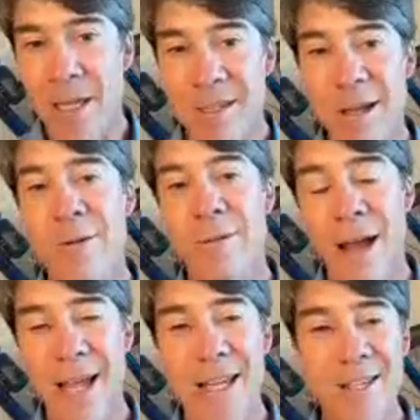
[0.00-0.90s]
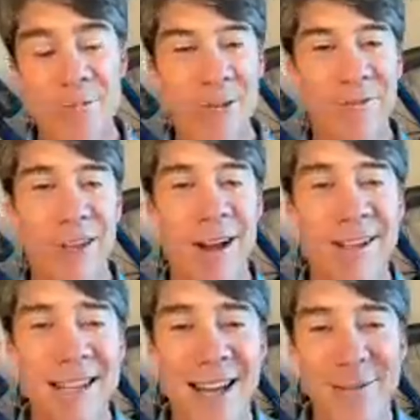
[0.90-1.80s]
So I guess we've gone
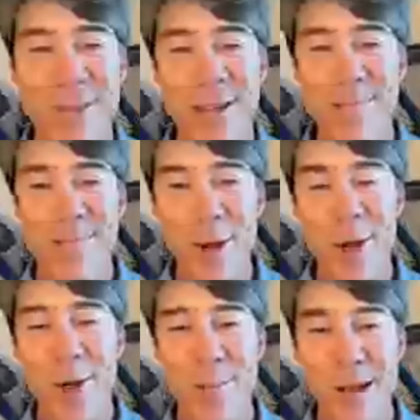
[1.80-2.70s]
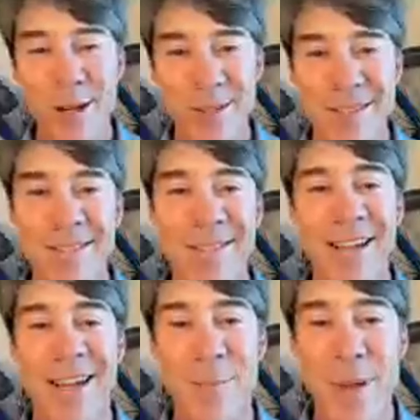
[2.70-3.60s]
down the the erg mode
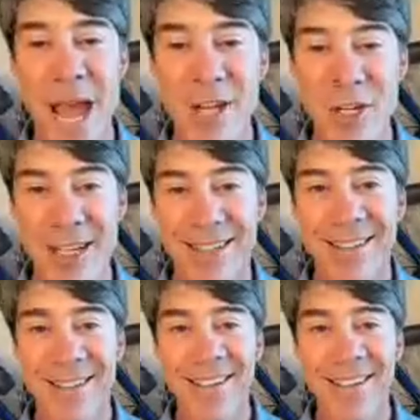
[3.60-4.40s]
uh, bashing